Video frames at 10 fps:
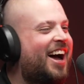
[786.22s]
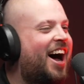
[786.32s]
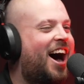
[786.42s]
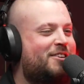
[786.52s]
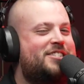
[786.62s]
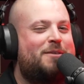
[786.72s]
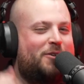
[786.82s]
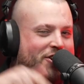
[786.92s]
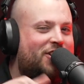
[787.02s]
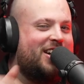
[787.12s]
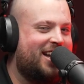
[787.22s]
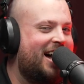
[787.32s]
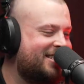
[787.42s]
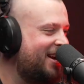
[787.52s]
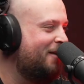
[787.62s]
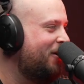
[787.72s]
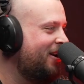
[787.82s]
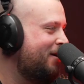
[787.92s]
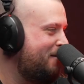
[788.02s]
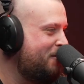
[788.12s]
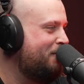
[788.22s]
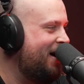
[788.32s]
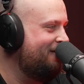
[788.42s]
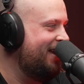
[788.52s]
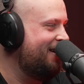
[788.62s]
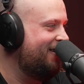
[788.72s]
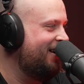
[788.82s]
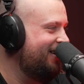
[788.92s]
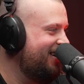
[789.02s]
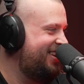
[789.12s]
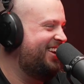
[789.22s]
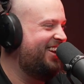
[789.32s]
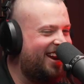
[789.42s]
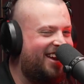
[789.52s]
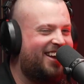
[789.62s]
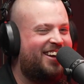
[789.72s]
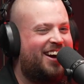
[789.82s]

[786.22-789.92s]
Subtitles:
I'll say what you guys can't say. I'm not part of the NRL.